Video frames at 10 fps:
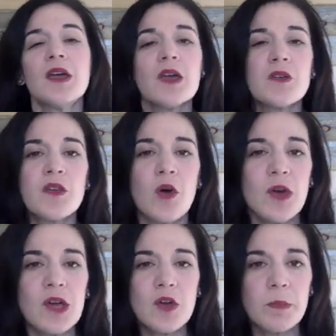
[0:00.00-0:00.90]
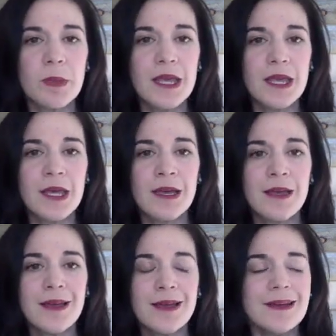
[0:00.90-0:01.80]
So it could be
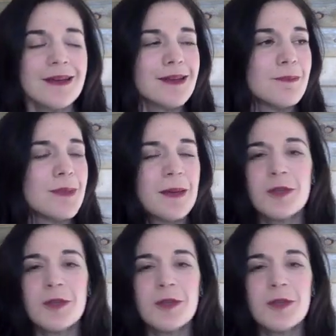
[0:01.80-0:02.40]
maybe